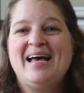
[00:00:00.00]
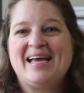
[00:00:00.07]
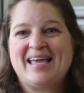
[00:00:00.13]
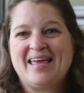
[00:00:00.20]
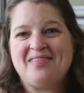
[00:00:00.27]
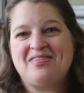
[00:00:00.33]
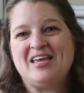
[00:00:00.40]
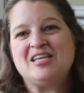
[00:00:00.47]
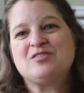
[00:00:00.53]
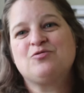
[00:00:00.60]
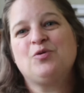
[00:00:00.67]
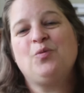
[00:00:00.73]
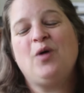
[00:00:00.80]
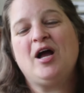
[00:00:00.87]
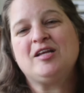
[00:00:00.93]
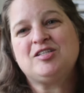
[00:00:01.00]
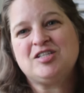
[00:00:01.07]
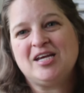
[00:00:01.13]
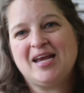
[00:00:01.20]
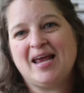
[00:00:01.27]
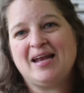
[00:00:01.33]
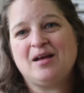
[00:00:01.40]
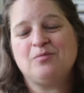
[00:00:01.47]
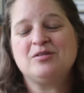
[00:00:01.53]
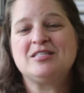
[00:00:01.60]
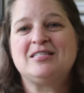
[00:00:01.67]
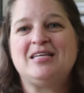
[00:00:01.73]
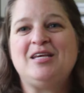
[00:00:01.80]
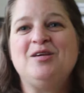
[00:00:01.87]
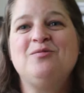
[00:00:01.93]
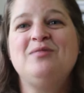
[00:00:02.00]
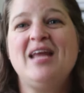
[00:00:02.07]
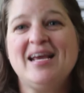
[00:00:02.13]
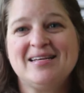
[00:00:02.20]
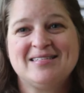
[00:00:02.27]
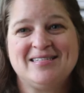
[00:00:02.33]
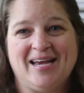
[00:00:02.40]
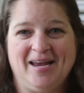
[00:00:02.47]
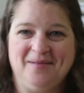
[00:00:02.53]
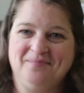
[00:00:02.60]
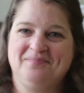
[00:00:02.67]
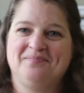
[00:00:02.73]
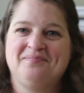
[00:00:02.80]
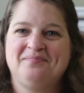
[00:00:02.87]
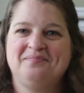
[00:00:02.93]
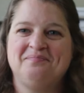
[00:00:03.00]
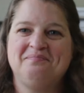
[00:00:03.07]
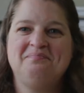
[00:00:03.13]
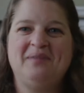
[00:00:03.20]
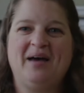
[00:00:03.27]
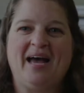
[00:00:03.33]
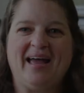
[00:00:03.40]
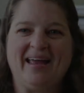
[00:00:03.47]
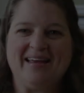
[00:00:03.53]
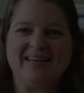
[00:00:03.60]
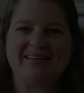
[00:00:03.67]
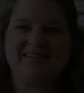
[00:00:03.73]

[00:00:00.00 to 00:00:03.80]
Again, thanks for watching, and I will see you next time. Bye.